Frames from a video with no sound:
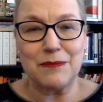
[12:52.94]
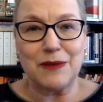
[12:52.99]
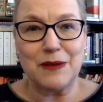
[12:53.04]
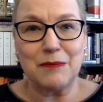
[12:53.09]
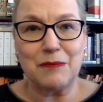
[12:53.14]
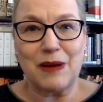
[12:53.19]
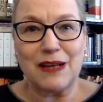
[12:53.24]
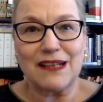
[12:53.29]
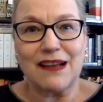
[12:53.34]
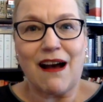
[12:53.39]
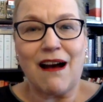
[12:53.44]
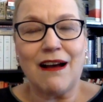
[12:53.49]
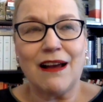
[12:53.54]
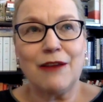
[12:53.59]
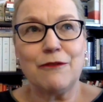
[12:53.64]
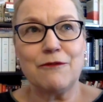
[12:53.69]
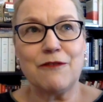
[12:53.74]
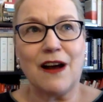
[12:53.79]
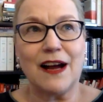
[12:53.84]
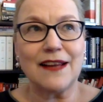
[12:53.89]
but
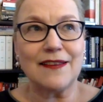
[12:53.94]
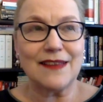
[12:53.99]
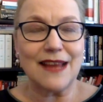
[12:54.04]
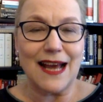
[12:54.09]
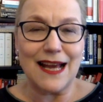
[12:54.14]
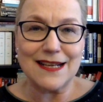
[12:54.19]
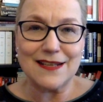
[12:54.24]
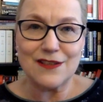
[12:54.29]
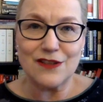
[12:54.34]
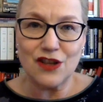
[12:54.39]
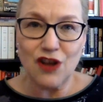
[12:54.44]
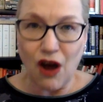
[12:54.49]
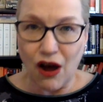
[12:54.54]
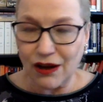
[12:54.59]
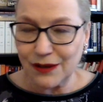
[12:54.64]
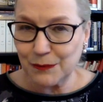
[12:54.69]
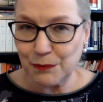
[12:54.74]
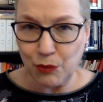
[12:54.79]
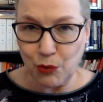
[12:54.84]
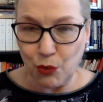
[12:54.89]
I find that
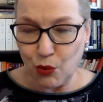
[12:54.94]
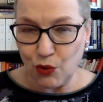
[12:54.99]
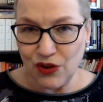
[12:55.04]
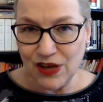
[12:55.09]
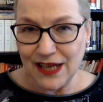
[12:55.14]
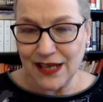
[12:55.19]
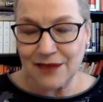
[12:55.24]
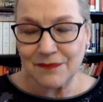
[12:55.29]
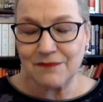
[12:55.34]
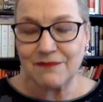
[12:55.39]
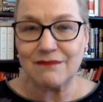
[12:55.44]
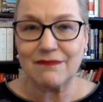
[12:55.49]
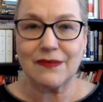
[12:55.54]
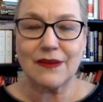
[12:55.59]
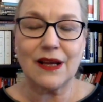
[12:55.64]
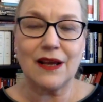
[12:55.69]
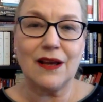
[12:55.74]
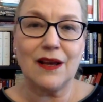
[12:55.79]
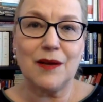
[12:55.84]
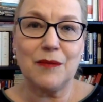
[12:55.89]
not boring
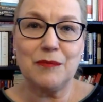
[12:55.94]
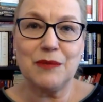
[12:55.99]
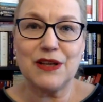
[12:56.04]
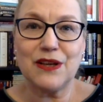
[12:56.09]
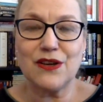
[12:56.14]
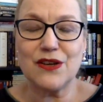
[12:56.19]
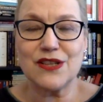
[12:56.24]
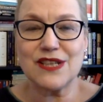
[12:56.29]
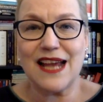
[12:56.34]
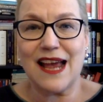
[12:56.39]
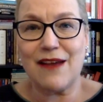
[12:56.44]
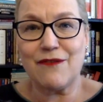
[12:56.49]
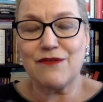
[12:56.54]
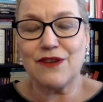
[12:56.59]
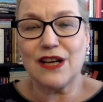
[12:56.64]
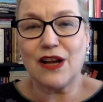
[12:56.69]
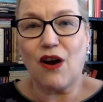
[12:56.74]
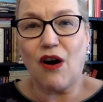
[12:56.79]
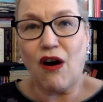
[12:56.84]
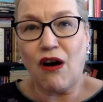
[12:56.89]
uh, because
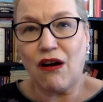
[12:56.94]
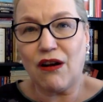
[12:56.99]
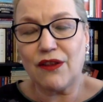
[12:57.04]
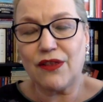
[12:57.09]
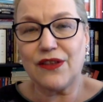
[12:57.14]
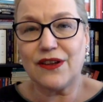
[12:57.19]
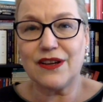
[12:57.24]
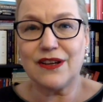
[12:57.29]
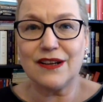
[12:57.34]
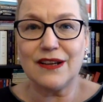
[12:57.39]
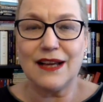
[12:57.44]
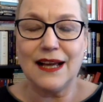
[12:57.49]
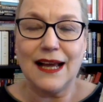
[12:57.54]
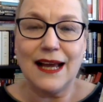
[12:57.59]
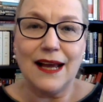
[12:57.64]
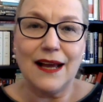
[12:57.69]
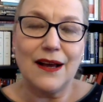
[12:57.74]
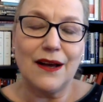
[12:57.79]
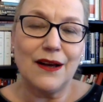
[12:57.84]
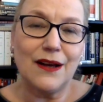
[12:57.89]
every author
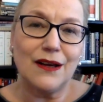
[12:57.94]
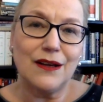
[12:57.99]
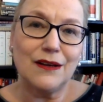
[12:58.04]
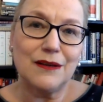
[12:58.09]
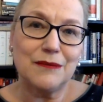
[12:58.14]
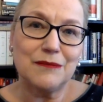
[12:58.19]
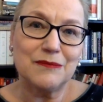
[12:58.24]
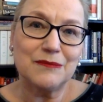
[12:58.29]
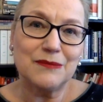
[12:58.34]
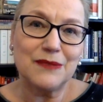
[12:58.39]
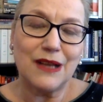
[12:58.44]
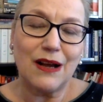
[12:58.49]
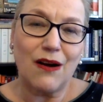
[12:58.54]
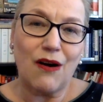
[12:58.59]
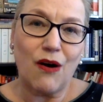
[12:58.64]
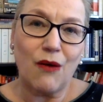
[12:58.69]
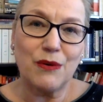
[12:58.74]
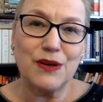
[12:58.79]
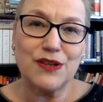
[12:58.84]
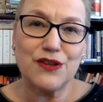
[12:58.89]
um,
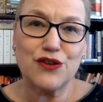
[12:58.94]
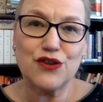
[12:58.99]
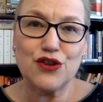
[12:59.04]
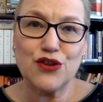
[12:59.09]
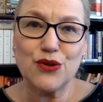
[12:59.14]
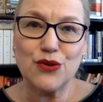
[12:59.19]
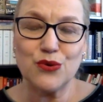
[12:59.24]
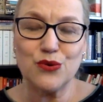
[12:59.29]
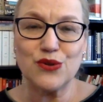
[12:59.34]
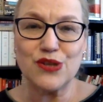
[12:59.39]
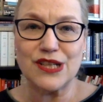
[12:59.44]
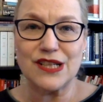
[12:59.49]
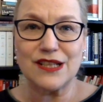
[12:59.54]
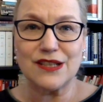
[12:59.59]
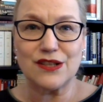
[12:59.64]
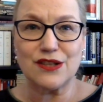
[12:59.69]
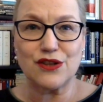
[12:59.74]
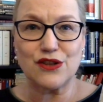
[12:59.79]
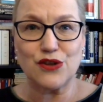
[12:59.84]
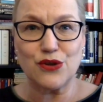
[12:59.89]
always
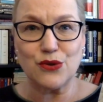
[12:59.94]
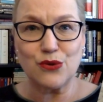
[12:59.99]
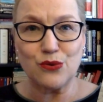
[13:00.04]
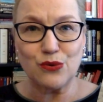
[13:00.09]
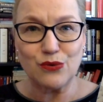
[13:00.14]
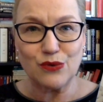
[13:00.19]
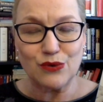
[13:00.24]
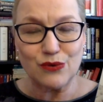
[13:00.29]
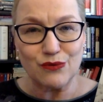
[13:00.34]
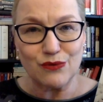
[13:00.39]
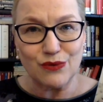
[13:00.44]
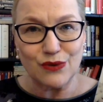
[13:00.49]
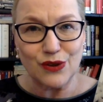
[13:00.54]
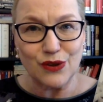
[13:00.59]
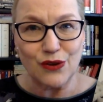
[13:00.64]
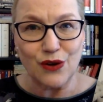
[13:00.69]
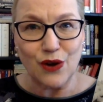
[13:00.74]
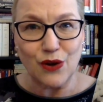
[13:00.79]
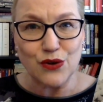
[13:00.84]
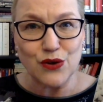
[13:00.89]
chooses to,
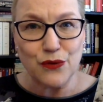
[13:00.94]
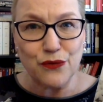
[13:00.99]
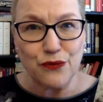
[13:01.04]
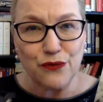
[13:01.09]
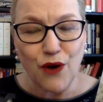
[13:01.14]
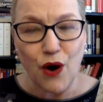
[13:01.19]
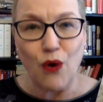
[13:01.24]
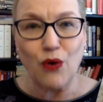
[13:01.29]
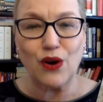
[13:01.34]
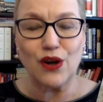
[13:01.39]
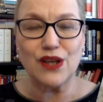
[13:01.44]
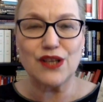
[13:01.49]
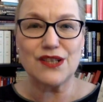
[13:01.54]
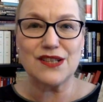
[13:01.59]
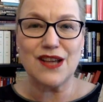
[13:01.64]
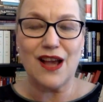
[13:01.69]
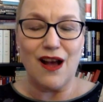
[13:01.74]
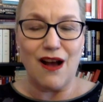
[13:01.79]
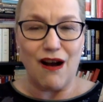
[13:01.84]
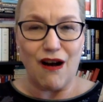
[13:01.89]
you know, to
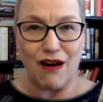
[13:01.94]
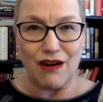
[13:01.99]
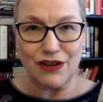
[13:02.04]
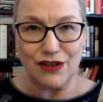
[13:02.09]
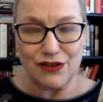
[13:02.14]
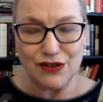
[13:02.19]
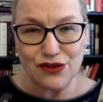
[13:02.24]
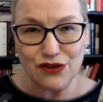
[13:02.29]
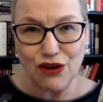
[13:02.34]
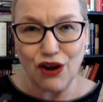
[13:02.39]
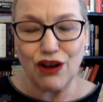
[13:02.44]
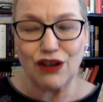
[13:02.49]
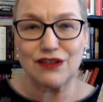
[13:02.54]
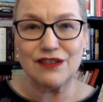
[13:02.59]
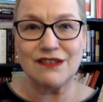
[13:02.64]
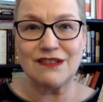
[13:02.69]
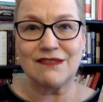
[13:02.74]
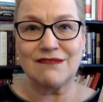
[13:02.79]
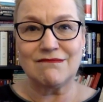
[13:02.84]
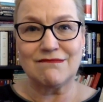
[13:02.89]
focus on a
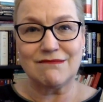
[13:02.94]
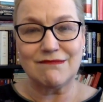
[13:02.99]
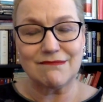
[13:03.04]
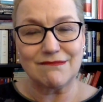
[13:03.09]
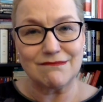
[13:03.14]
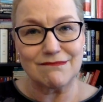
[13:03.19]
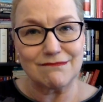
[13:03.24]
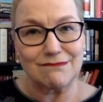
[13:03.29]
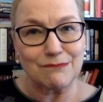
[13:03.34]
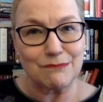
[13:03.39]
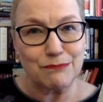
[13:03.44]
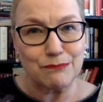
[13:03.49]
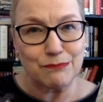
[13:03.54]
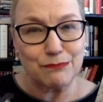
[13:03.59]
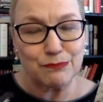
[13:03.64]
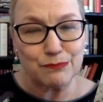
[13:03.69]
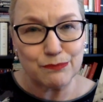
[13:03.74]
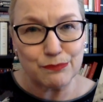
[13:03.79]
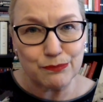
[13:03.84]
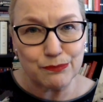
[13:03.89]
certain
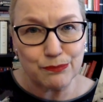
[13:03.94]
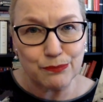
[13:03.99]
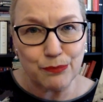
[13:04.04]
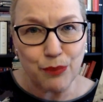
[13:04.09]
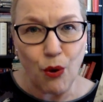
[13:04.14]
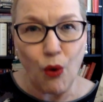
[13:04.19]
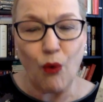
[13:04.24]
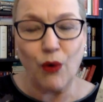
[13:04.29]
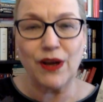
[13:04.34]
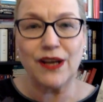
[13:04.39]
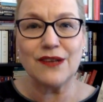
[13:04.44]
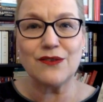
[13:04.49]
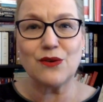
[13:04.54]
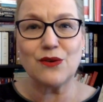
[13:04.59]
point